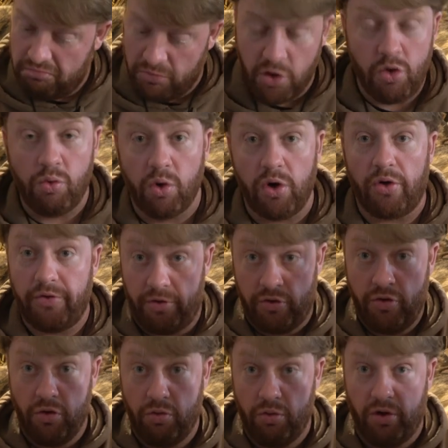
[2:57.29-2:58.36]
New World,
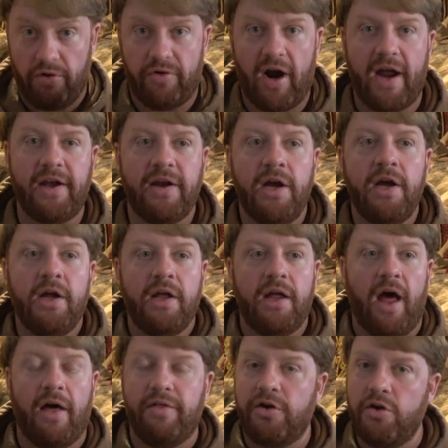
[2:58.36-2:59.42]
New World, right?
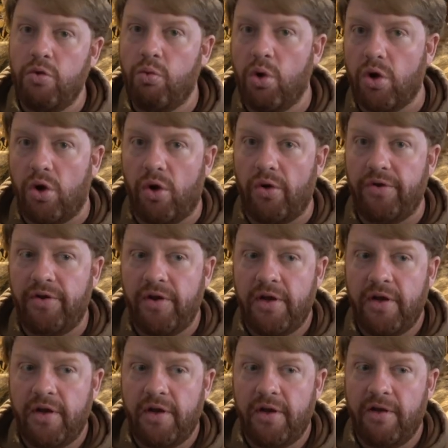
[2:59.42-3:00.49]
Uh, the New World
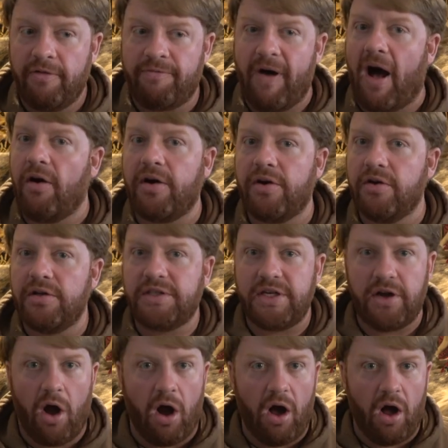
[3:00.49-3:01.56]
falconers
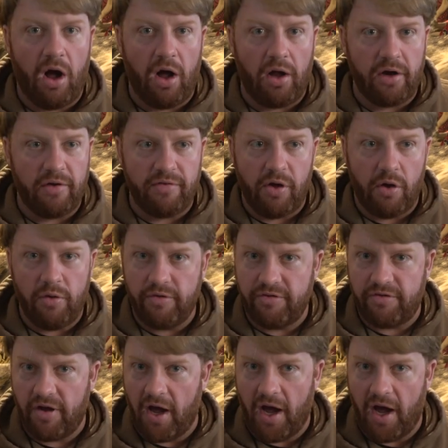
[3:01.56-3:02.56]
in all of those